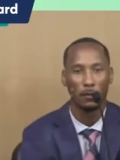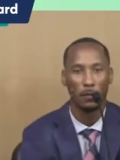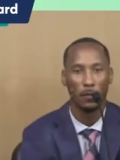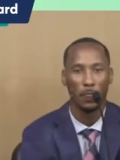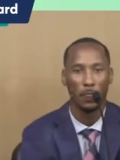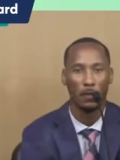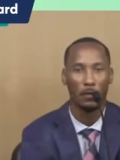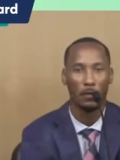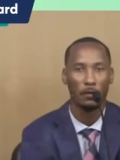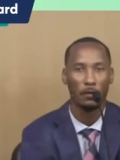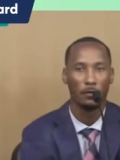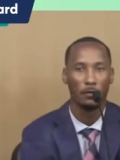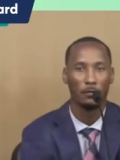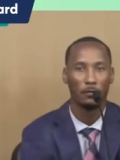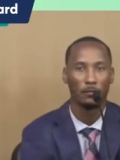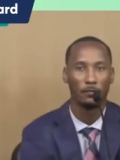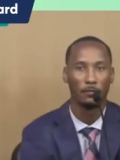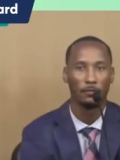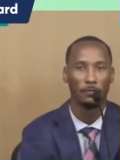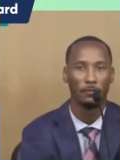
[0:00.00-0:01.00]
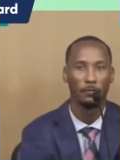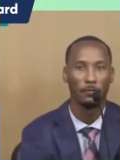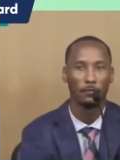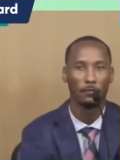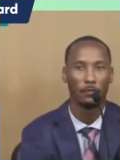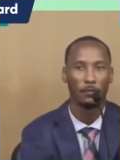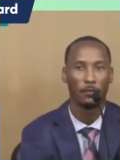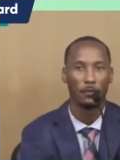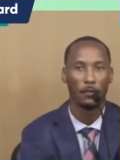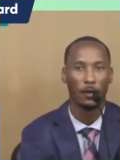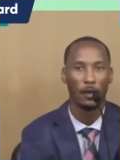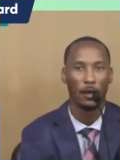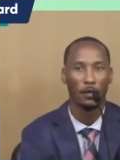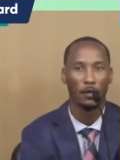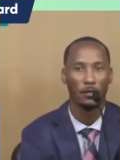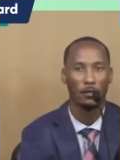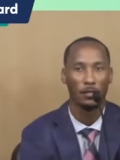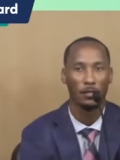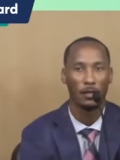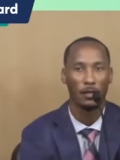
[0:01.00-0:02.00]
I would
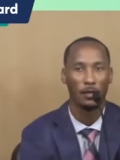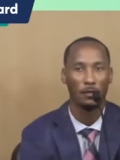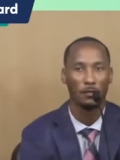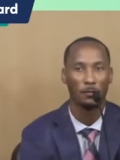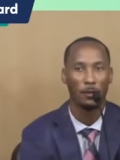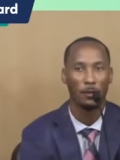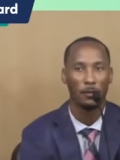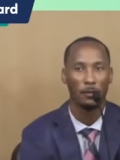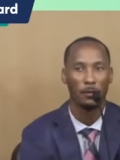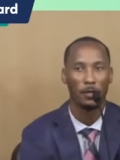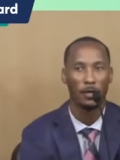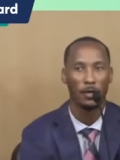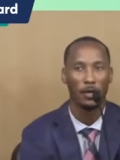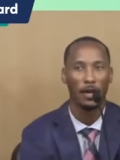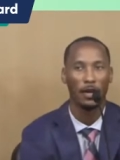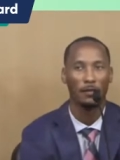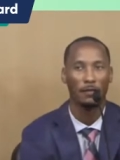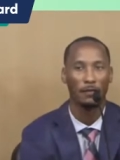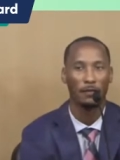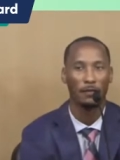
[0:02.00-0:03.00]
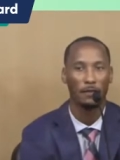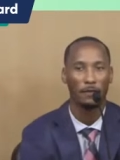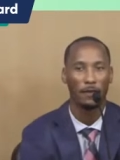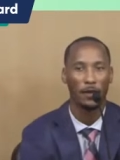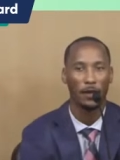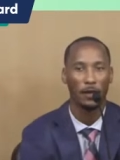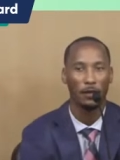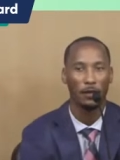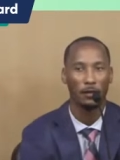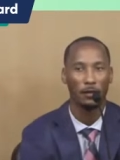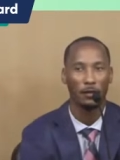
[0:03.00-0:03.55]
say that was probably like after the fact.